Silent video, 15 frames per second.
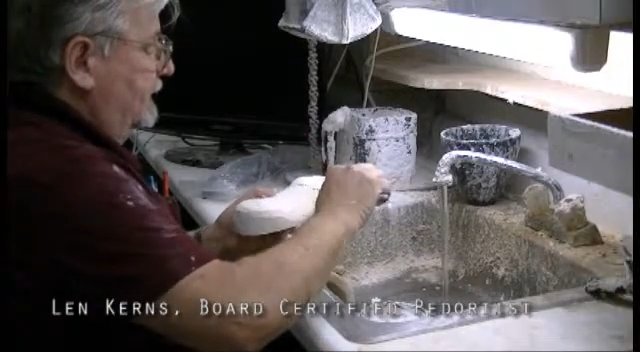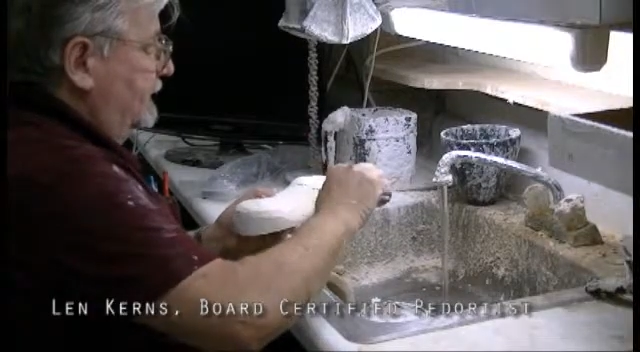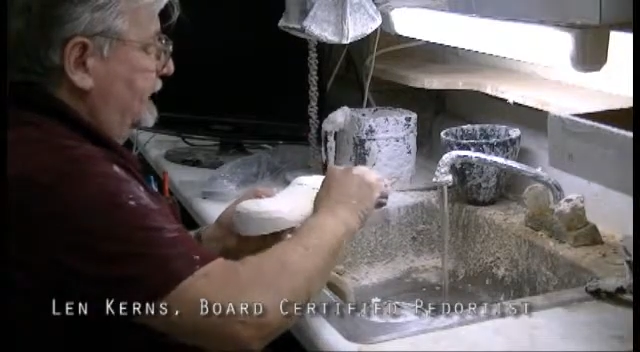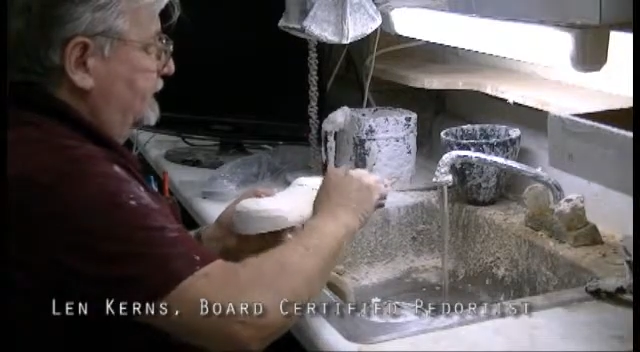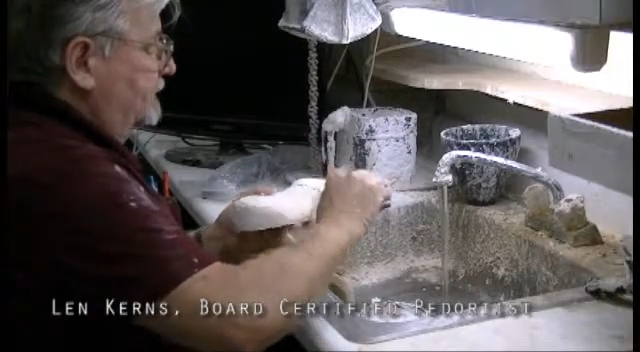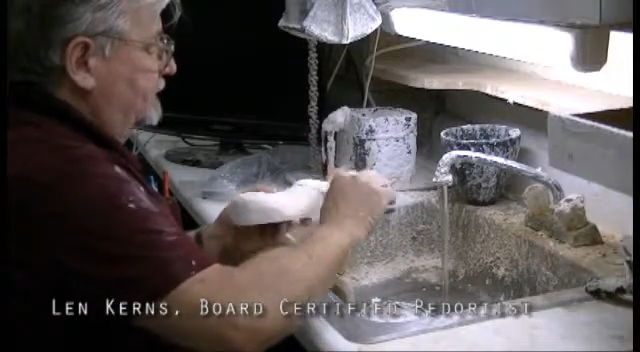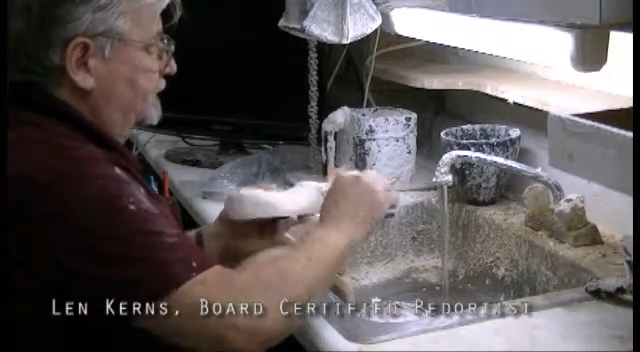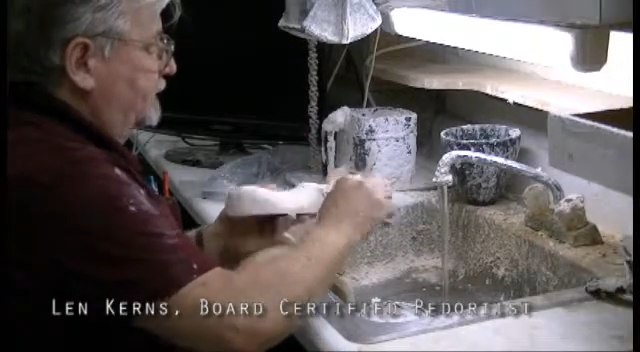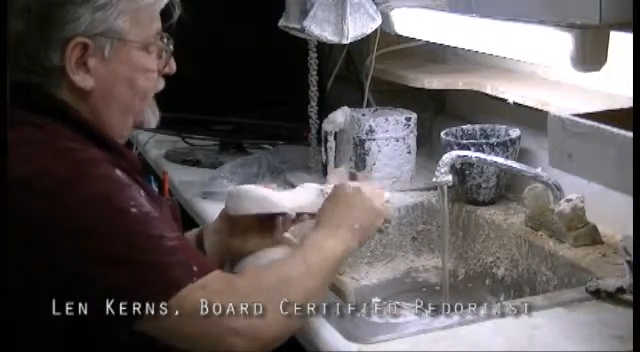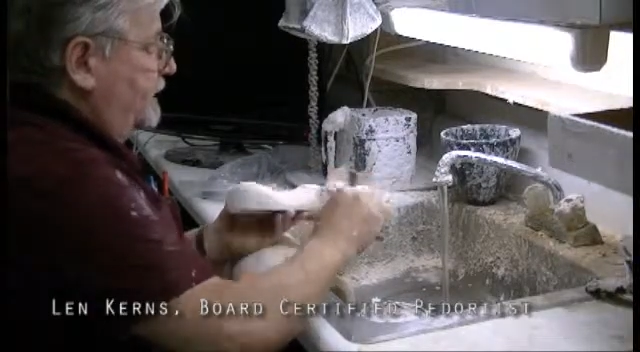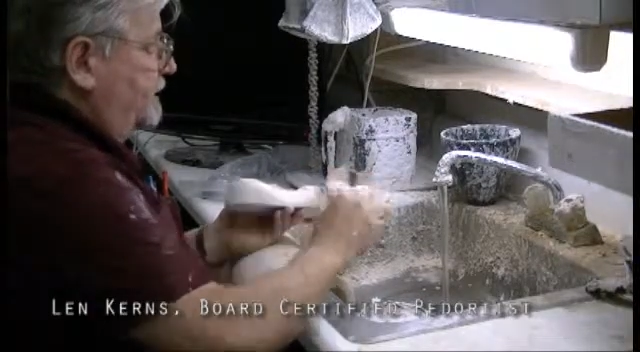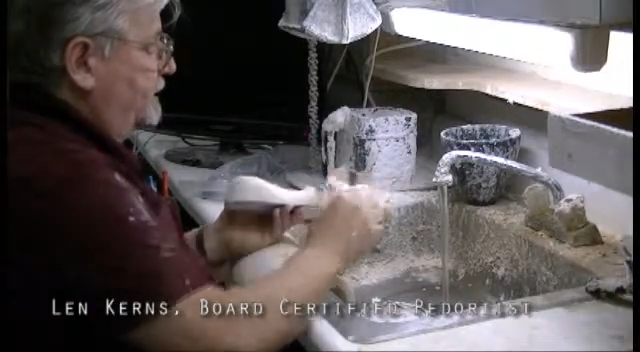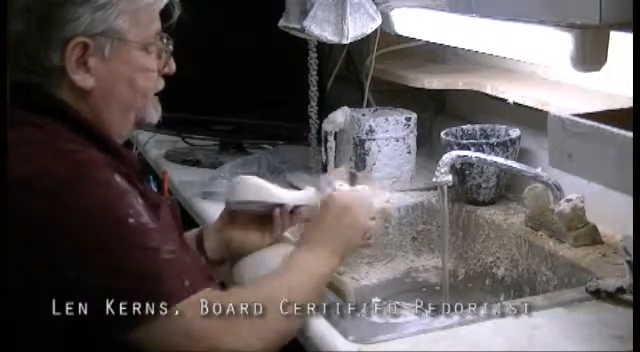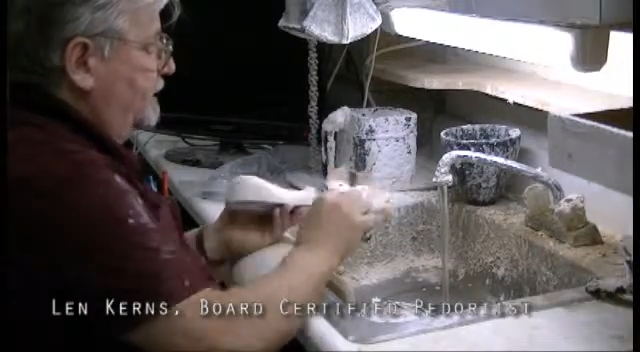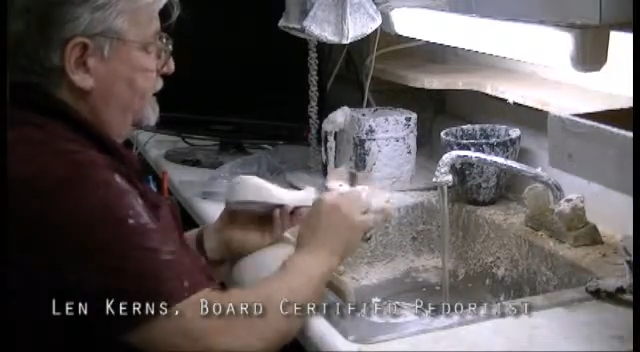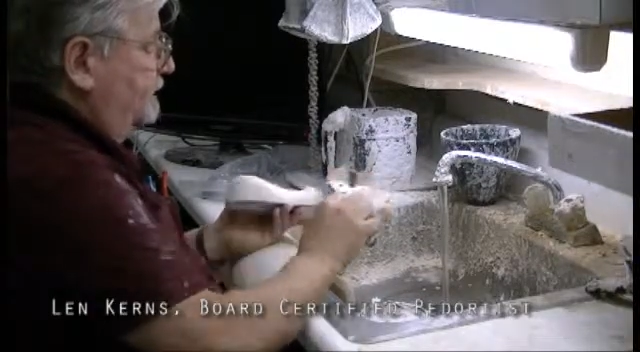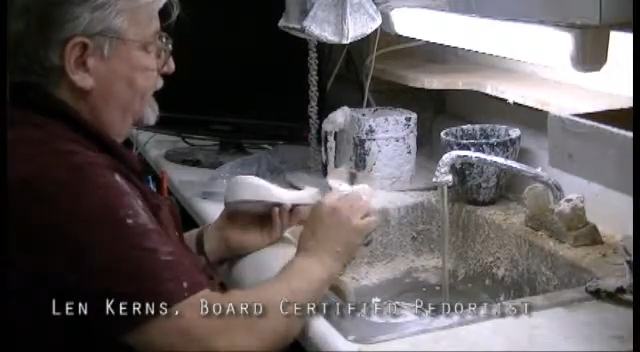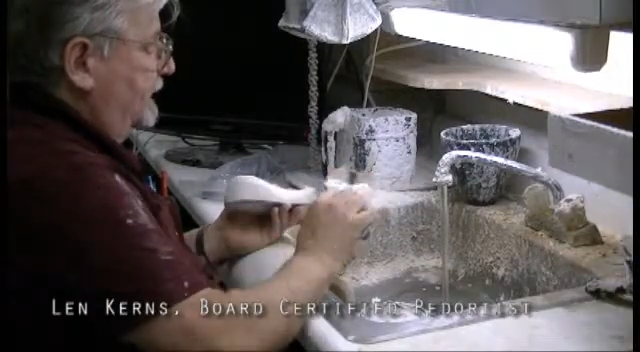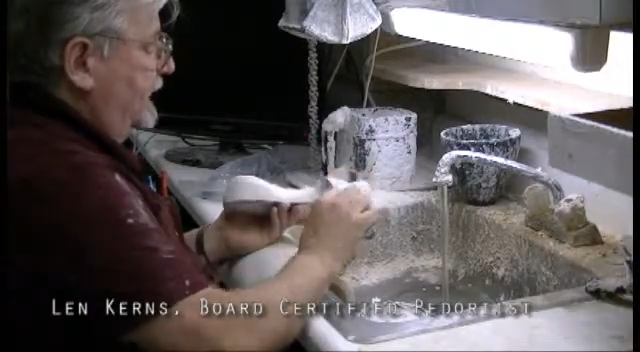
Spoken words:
relieves the pressure off the